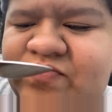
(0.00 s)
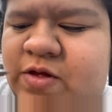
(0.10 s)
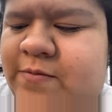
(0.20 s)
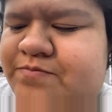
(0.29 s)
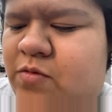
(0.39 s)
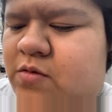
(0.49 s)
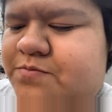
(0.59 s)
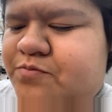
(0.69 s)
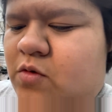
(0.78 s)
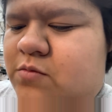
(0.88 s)

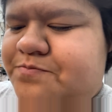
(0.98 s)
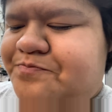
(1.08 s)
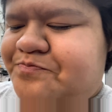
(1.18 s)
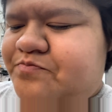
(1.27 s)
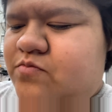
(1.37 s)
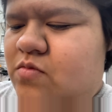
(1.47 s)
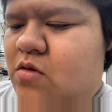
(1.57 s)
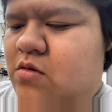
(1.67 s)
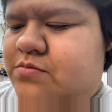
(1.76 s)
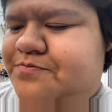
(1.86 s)

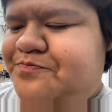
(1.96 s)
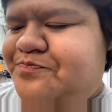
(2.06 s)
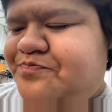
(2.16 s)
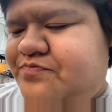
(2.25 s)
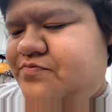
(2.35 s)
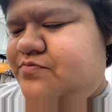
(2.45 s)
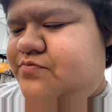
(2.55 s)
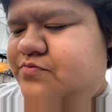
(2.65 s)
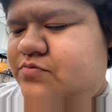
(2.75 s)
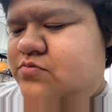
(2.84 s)

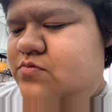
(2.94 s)
Nobody speaks.